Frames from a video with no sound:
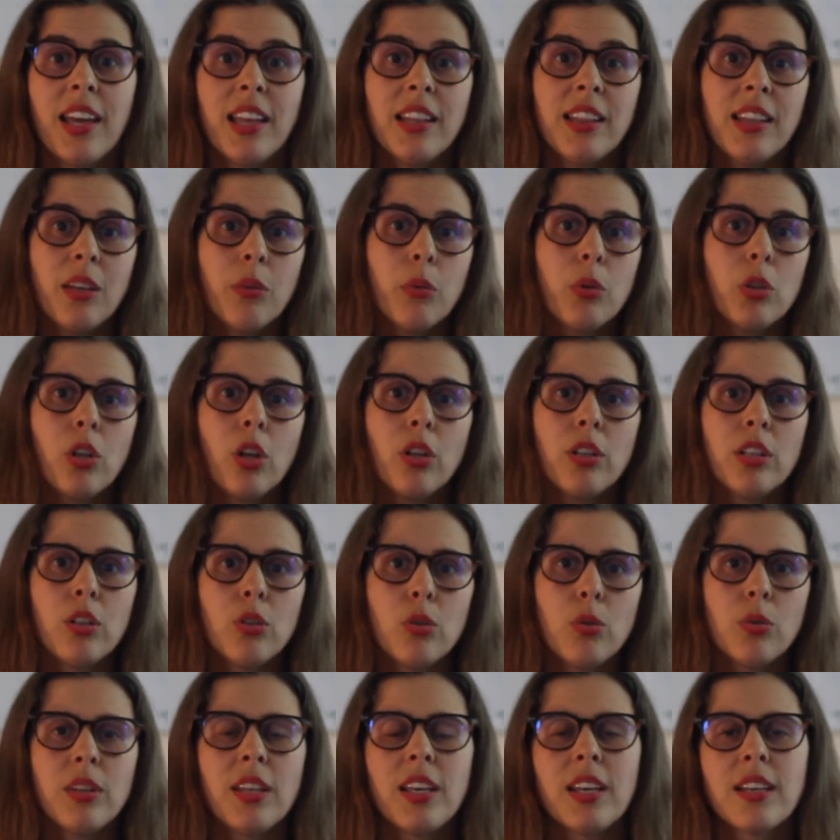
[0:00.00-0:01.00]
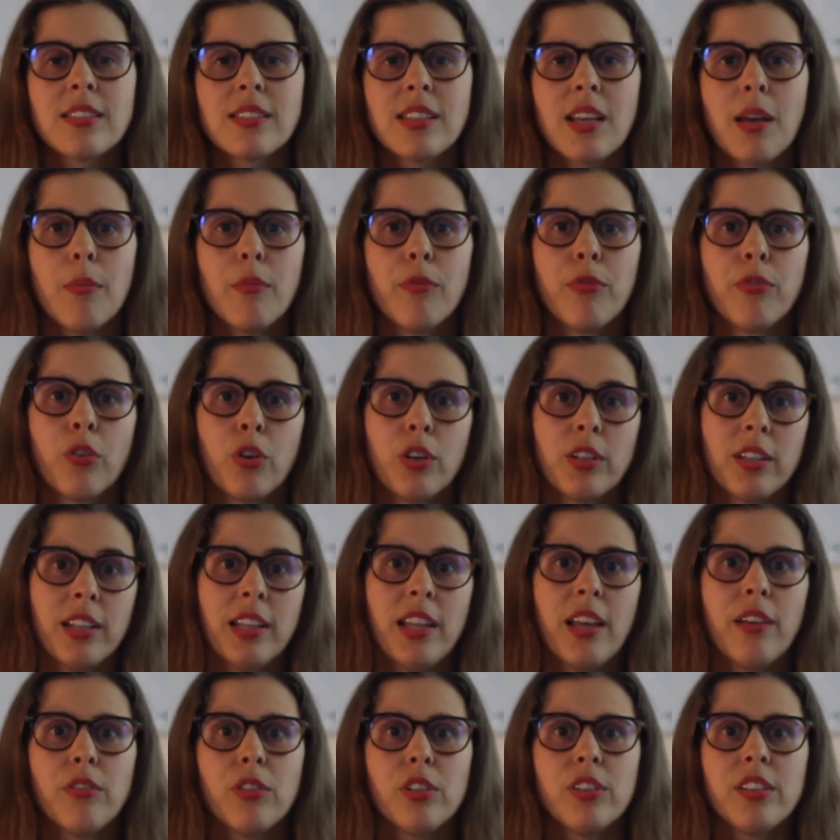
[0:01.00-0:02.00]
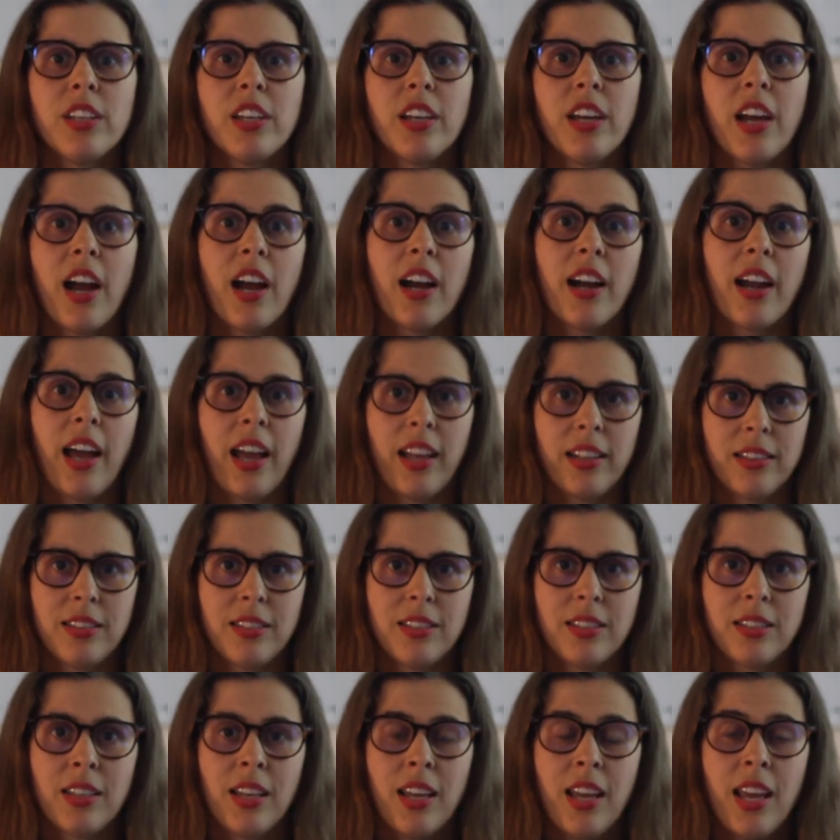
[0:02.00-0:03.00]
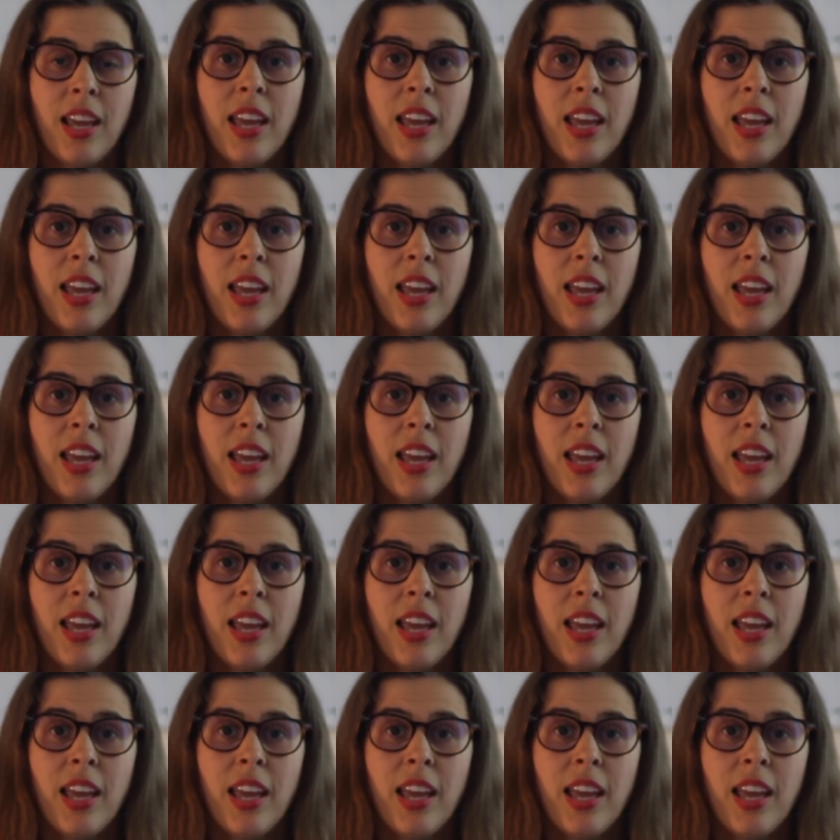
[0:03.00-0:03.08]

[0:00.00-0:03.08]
and they will only do the exam for the level they are at.